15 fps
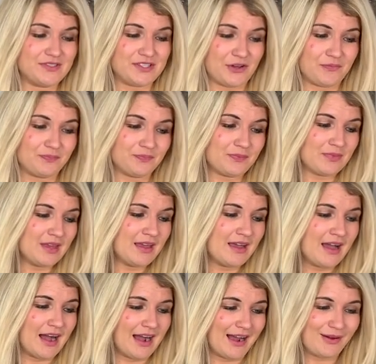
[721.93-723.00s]
So
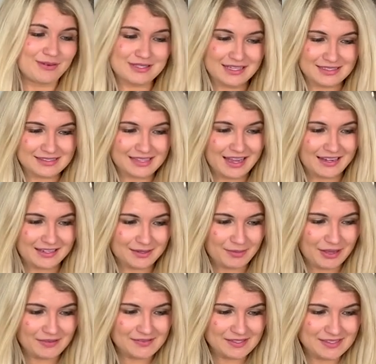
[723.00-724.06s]
I was excited
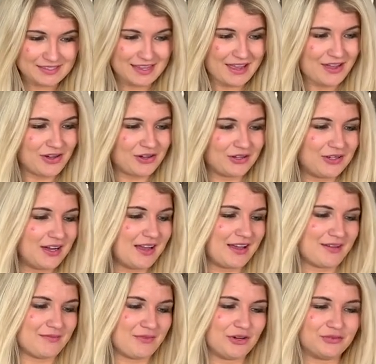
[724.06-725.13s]
about this sale.
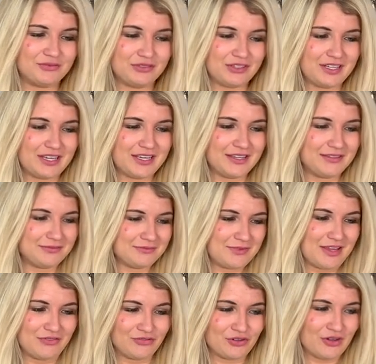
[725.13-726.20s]
Um, hopefully,
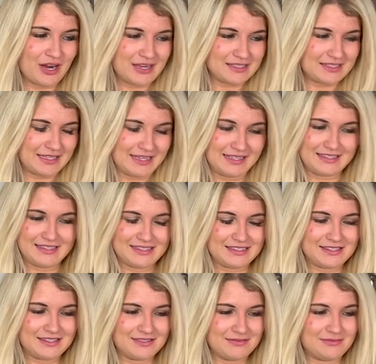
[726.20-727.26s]
if you guys like
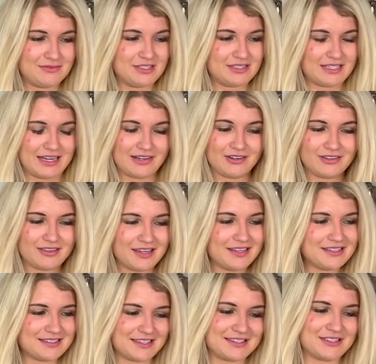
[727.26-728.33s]
these designer
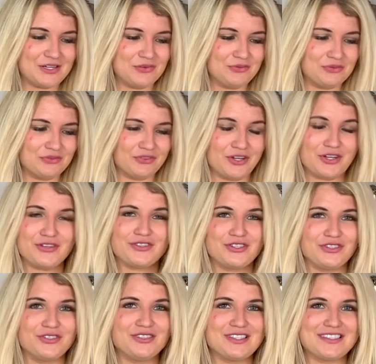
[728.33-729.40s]
things, that's helpful for you
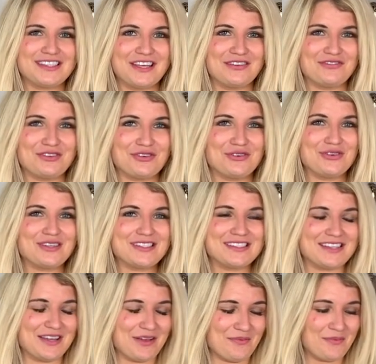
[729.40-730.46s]
too to save you
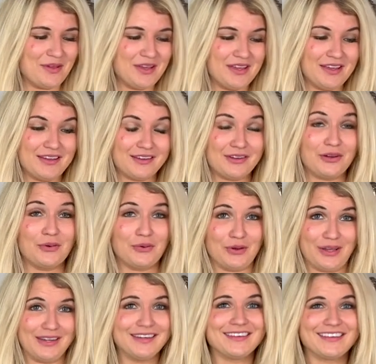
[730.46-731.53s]
some
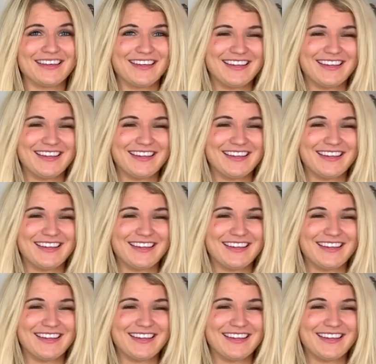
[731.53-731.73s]
coin.